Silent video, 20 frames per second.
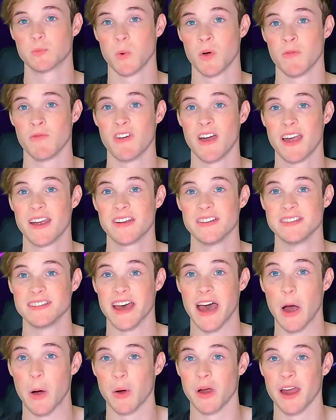World Record
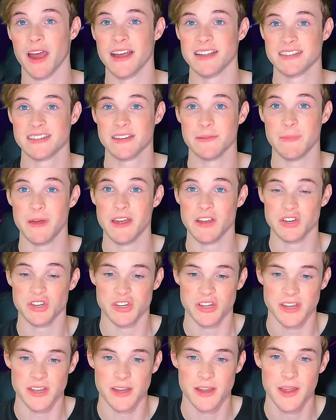Tower
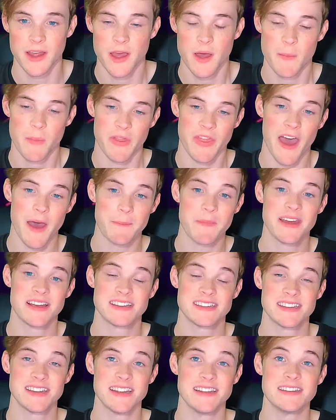estimation, but that makes
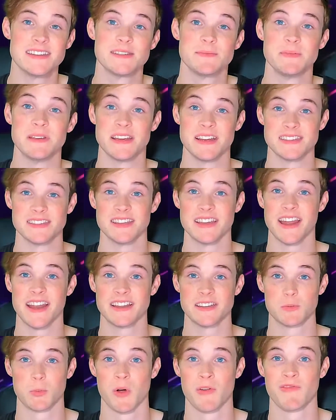sense because the
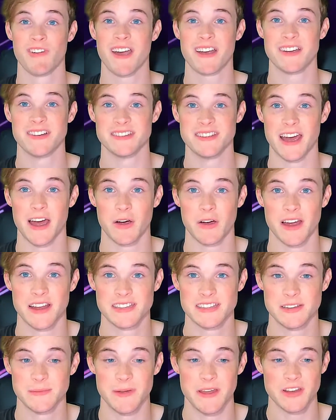Guinness World Record Tower
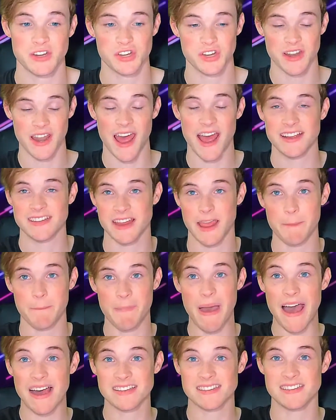estimation has a
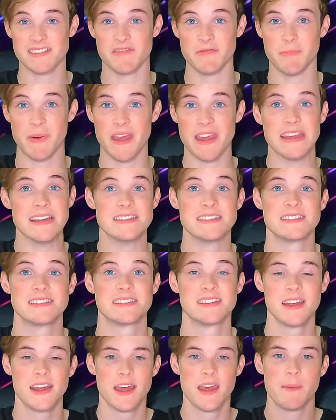massive base
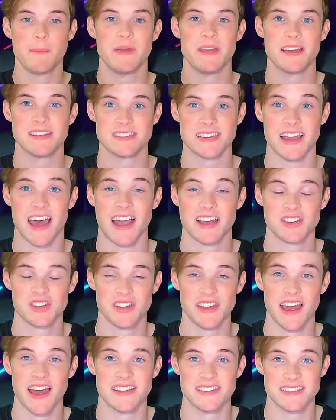because it
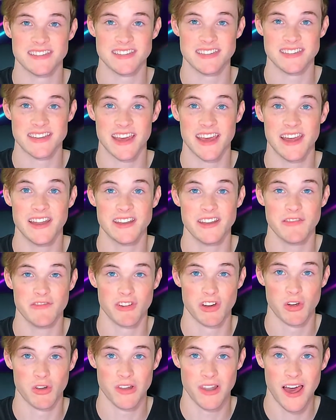actually has to stand in
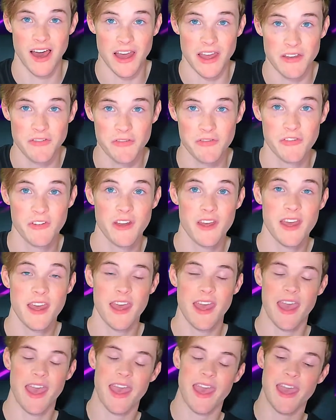real life,
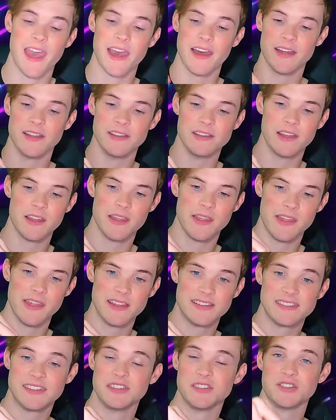and
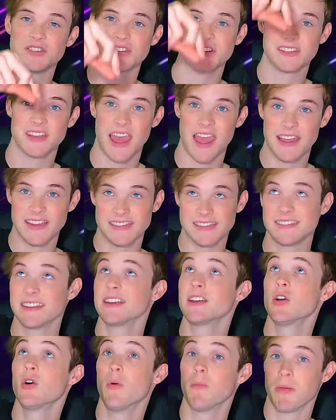this is just a
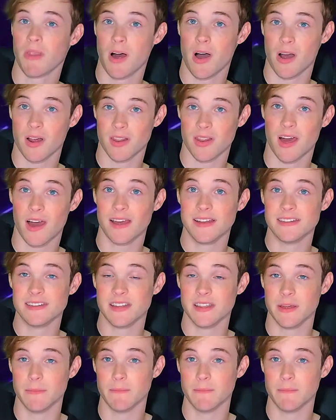single block line to the